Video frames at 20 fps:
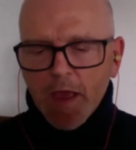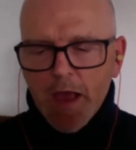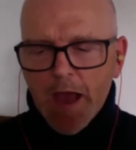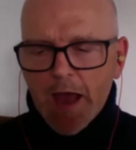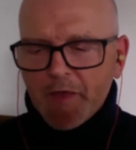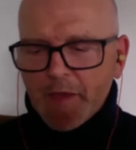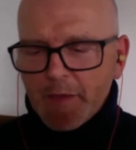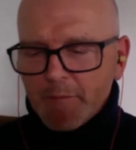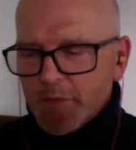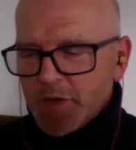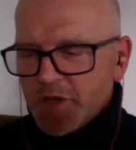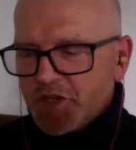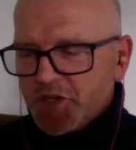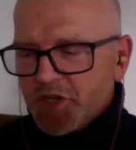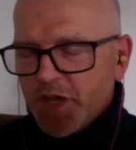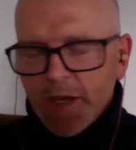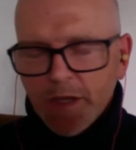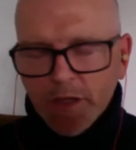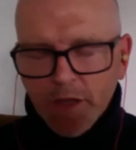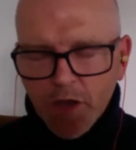I think
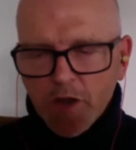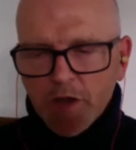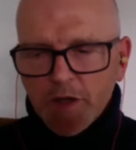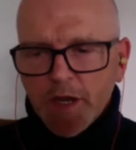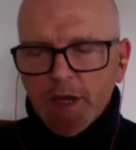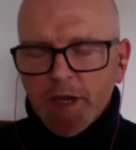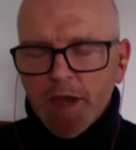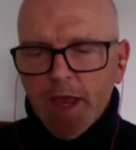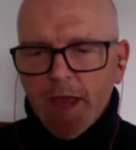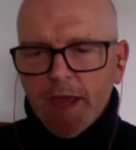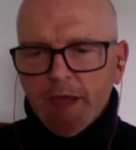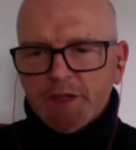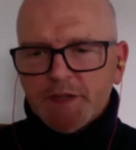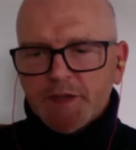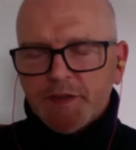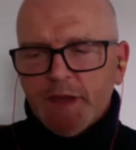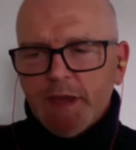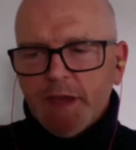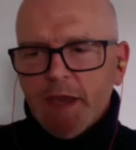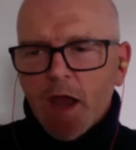machine learning is
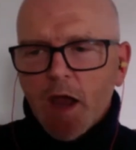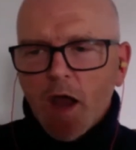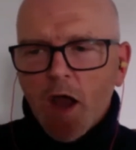the